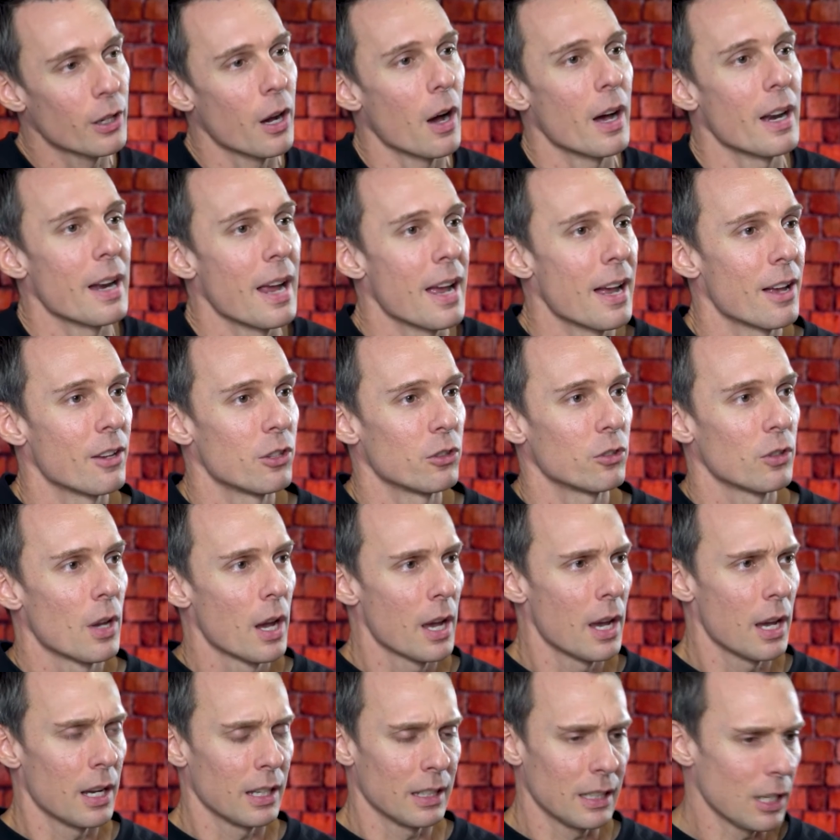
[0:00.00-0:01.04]
cut as
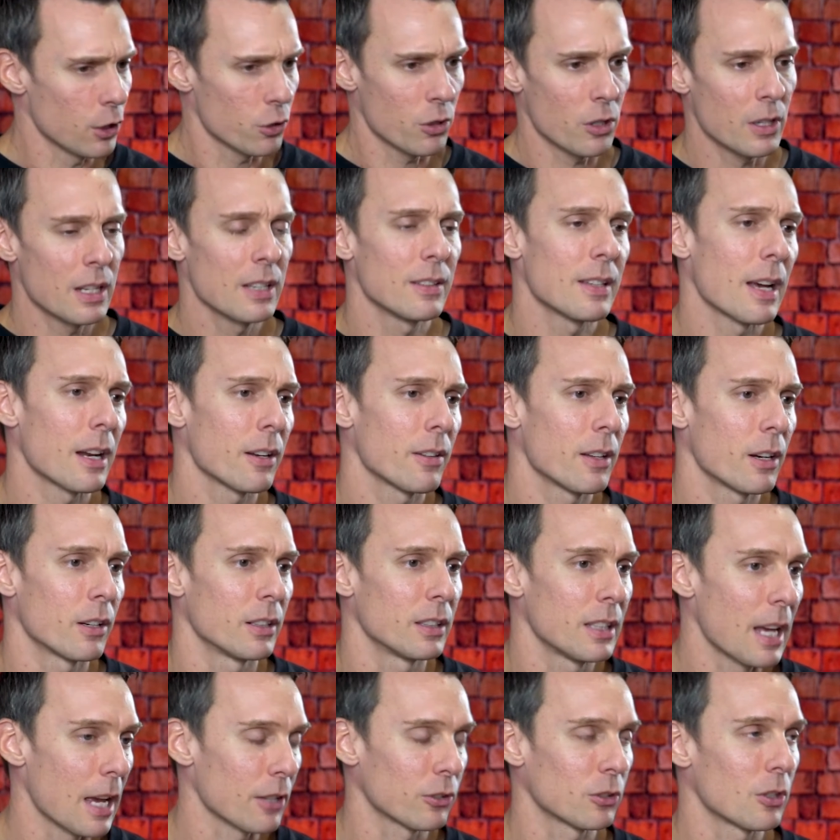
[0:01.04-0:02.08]
get your kids out of there
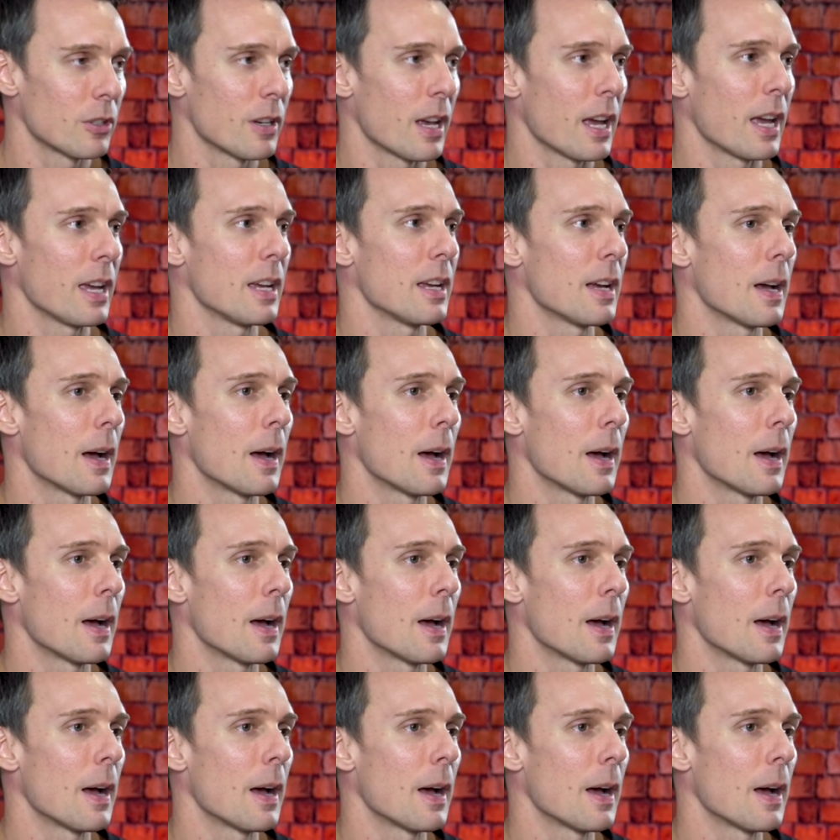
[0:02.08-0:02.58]
yesterday.